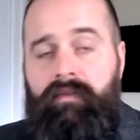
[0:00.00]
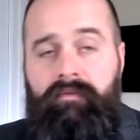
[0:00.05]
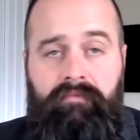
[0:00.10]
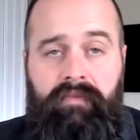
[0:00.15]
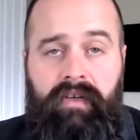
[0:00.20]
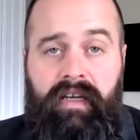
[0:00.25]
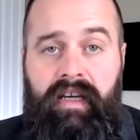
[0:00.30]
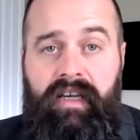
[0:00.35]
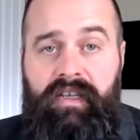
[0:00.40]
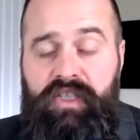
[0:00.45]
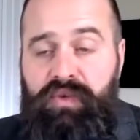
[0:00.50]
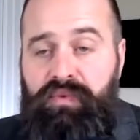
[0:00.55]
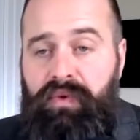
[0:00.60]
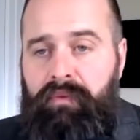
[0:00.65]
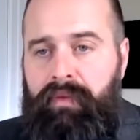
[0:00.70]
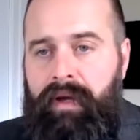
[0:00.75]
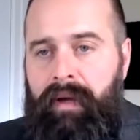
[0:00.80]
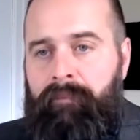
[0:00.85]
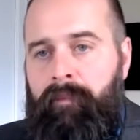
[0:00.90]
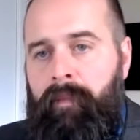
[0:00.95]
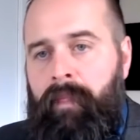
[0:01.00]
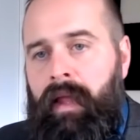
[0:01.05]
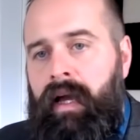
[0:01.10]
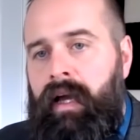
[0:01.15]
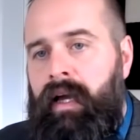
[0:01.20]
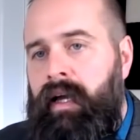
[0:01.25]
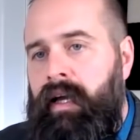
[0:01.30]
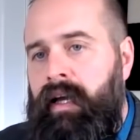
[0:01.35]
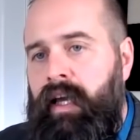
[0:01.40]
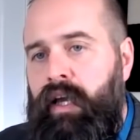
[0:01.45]
I guess you would be.
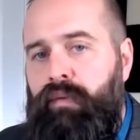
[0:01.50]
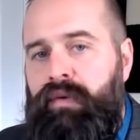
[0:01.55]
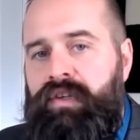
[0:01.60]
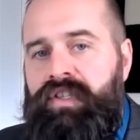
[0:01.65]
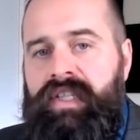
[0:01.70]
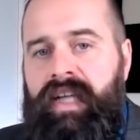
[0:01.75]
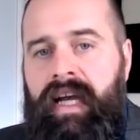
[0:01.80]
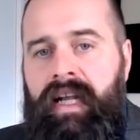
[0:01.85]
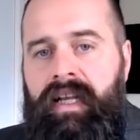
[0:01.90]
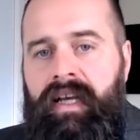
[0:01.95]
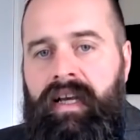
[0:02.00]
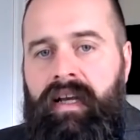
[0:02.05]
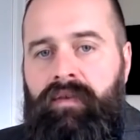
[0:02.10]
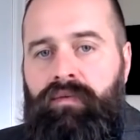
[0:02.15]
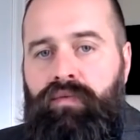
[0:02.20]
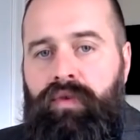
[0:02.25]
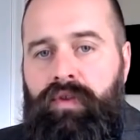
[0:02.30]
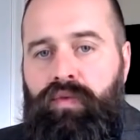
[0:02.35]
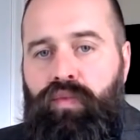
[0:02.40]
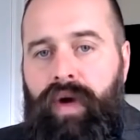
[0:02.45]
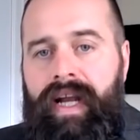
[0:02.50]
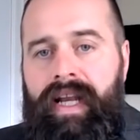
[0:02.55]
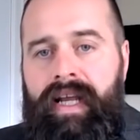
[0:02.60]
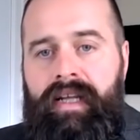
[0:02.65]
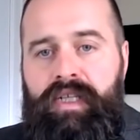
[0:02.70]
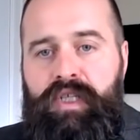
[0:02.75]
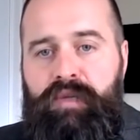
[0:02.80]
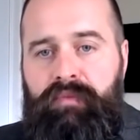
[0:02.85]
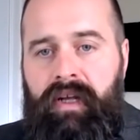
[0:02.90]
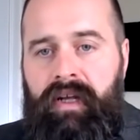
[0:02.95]
He was standing with
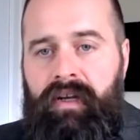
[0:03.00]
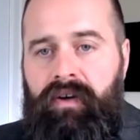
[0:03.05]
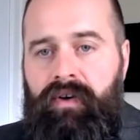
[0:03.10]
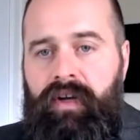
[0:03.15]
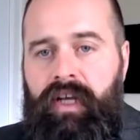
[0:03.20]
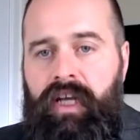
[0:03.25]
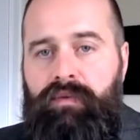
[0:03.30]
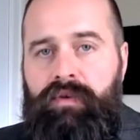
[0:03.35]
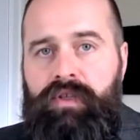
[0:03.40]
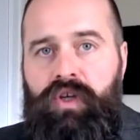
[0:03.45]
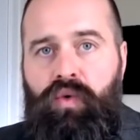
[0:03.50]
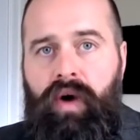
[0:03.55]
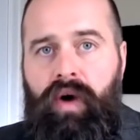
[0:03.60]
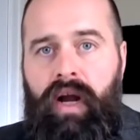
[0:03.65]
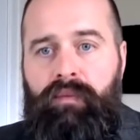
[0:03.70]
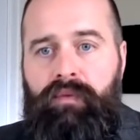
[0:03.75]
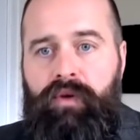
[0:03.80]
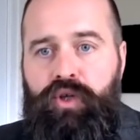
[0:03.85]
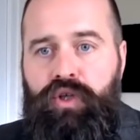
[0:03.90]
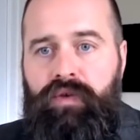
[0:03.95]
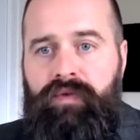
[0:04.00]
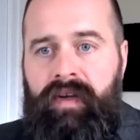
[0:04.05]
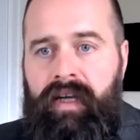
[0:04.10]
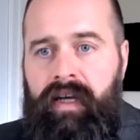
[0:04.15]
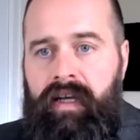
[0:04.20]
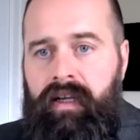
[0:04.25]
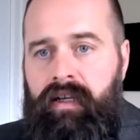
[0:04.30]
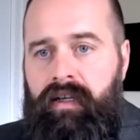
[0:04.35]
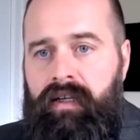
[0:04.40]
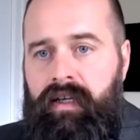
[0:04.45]
radiant splendor. He was quite
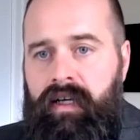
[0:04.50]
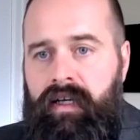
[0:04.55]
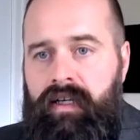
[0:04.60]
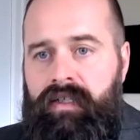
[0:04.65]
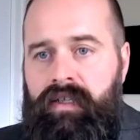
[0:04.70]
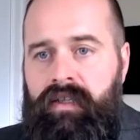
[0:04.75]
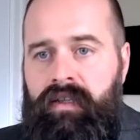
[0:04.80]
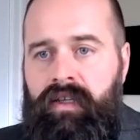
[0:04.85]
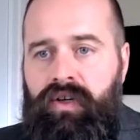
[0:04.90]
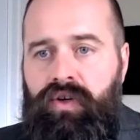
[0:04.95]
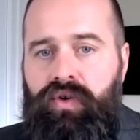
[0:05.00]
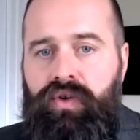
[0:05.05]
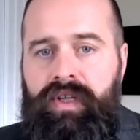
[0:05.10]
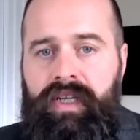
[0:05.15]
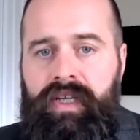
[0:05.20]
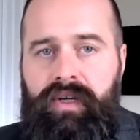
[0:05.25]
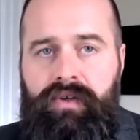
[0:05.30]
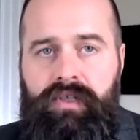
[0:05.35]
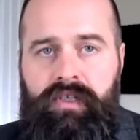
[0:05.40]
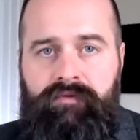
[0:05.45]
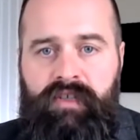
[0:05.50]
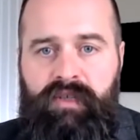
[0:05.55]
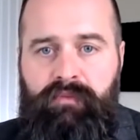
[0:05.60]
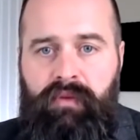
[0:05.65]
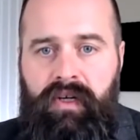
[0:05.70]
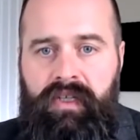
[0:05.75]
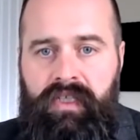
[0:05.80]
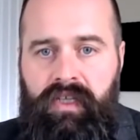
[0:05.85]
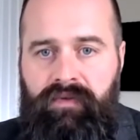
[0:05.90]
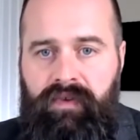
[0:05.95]
rejuvenated as in the early years of his
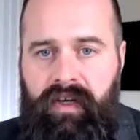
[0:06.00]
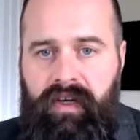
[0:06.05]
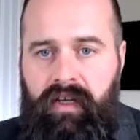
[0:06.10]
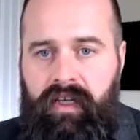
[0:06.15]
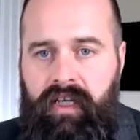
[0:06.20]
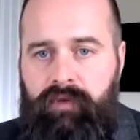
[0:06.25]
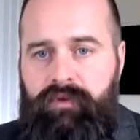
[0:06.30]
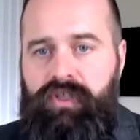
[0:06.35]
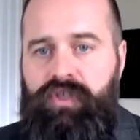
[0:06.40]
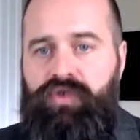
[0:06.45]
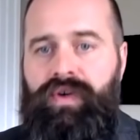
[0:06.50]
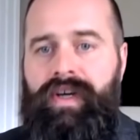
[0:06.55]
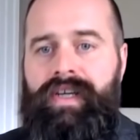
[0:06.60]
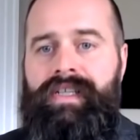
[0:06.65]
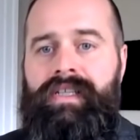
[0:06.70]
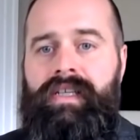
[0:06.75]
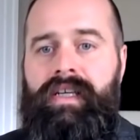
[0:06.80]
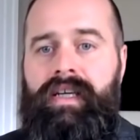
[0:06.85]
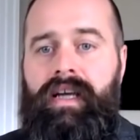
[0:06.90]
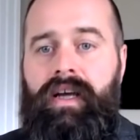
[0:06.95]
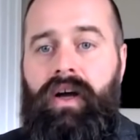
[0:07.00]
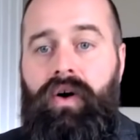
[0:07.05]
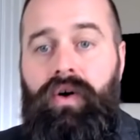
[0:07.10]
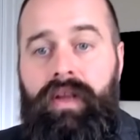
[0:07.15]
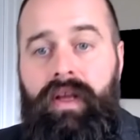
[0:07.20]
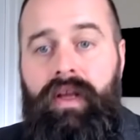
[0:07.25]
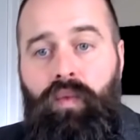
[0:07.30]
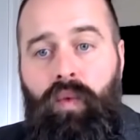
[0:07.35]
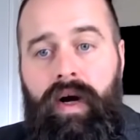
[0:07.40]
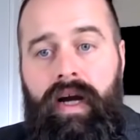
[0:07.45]
pontificate. He was dressed
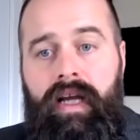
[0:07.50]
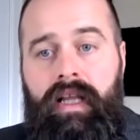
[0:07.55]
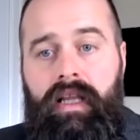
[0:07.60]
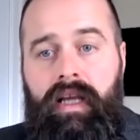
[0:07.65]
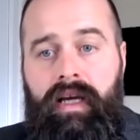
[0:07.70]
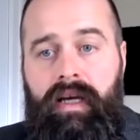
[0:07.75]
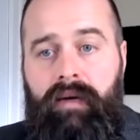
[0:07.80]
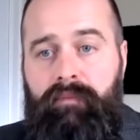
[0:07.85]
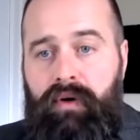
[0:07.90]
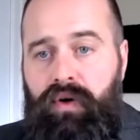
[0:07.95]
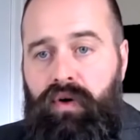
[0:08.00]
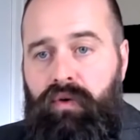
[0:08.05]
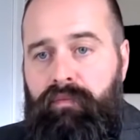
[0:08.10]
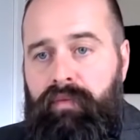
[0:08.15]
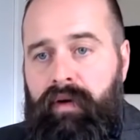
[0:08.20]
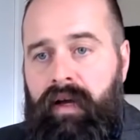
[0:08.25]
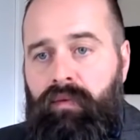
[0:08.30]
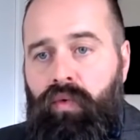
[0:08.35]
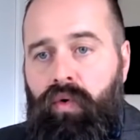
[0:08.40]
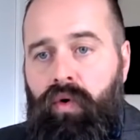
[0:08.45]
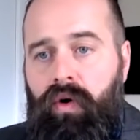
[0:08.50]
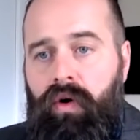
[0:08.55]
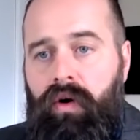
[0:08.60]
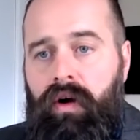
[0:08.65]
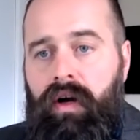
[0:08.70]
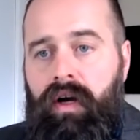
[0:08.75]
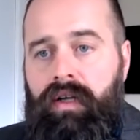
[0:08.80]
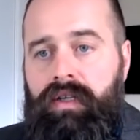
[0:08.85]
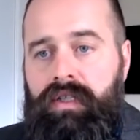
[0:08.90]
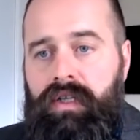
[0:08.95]
all in white like a pope and
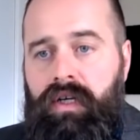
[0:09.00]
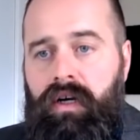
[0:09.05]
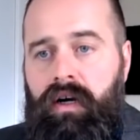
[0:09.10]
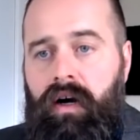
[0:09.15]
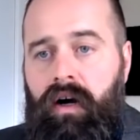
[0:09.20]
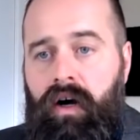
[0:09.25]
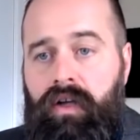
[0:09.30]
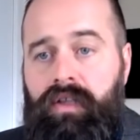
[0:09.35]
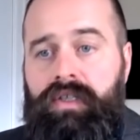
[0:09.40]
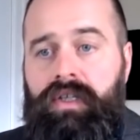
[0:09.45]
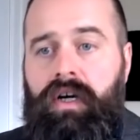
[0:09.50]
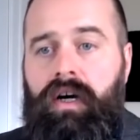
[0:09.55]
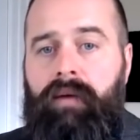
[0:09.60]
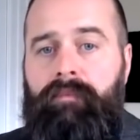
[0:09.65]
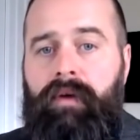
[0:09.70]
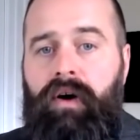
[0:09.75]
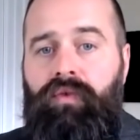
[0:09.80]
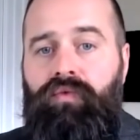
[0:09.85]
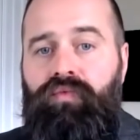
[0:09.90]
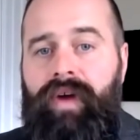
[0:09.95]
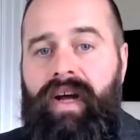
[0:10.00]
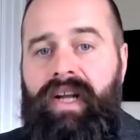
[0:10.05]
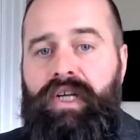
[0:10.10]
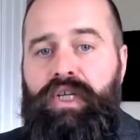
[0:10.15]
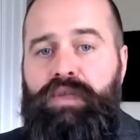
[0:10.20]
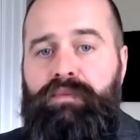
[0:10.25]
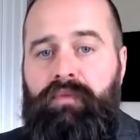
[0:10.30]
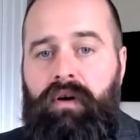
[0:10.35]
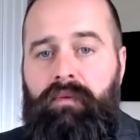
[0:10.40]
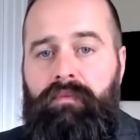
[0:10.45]
wore on top a
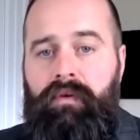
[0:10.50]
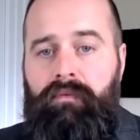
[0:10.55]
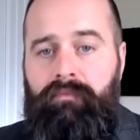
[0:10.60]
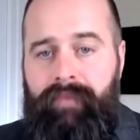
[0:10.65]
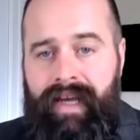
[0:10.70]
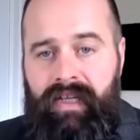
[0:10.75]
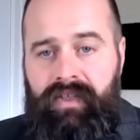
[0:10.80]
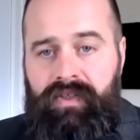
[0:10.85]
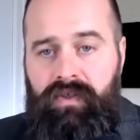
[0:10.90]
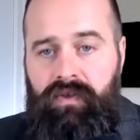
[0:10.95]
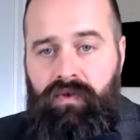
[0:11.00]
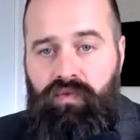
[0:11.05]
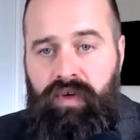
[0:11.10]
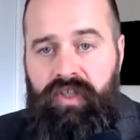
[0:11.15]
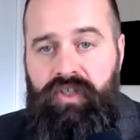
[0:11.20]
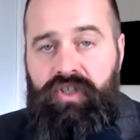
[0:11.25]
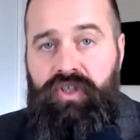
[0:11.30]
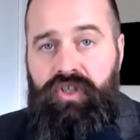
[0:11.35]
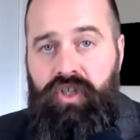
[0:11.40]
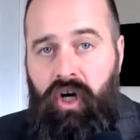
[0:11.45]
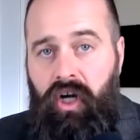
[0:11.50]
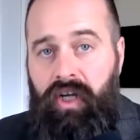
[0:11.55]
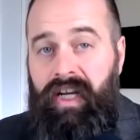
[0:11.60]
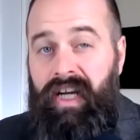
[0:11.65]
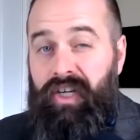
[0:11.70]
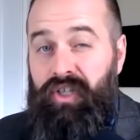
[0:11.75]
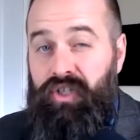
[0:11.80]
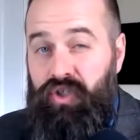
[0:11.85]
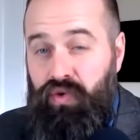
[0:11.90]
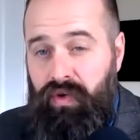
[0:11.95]
reddish-purple mantle which shone
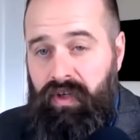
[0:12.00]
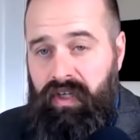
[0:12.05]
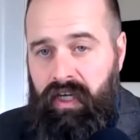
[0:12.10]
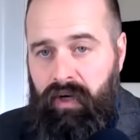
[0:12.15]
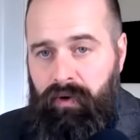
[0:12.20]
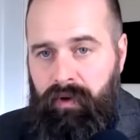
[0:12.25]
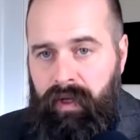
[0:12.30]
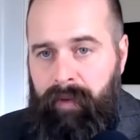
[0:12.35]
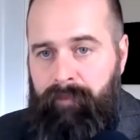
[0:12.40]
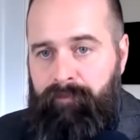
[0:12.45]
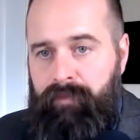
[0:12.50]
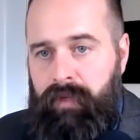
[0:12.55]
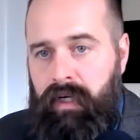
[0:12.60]
extraordinarily.